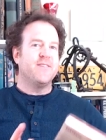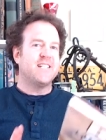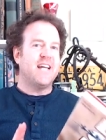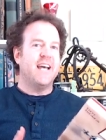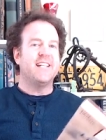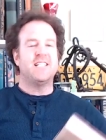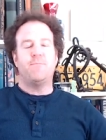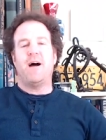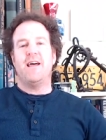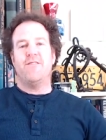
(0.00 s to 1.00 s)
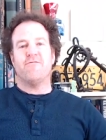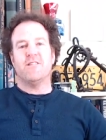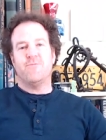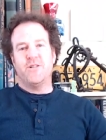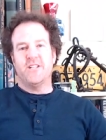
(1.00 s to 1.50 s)
science spy
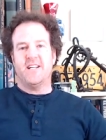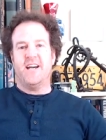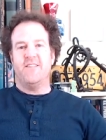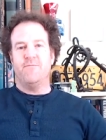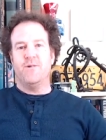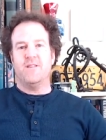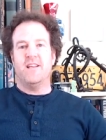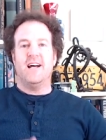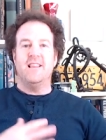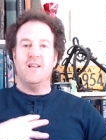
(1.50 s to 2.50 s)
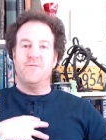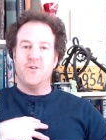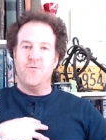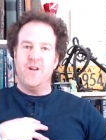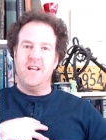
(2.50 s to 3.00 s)
thriller, which is a kind of book that I love
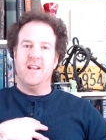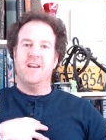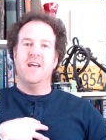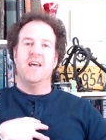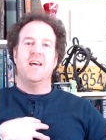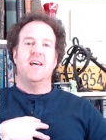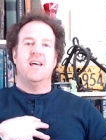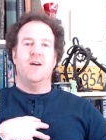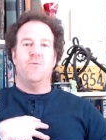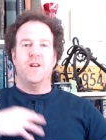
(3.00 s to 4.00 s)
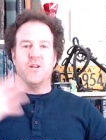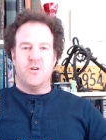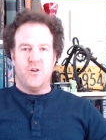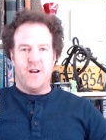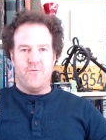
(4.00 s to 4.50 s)
to read and, and wanted to
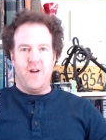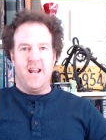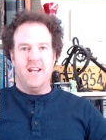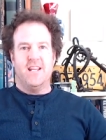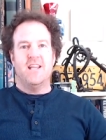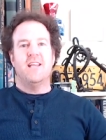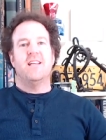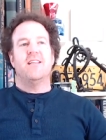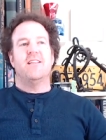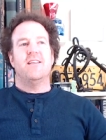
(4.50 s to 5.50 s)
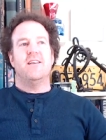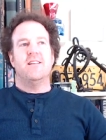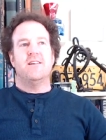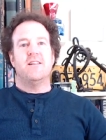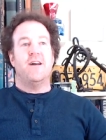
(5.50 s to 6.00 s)
try to write in
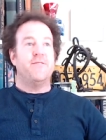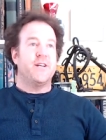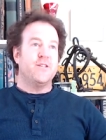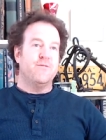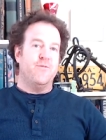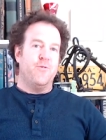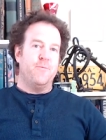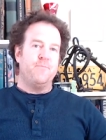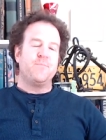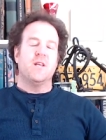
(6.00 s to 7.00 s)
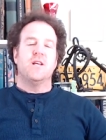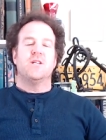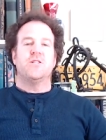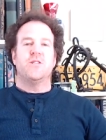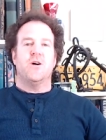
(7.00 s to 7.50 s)
a nonfiction form.
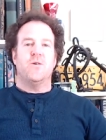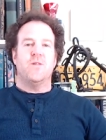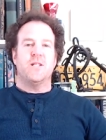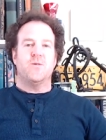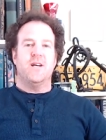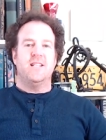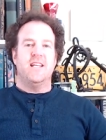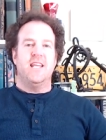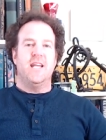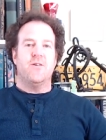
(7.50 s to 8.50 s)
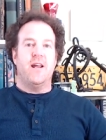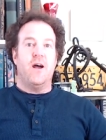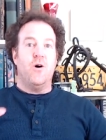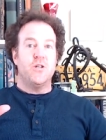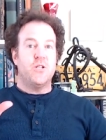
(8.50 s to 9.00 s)
So that's what I did here. And I
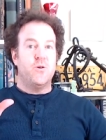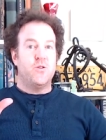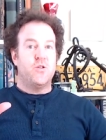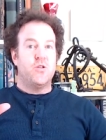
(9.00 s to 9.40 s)
also,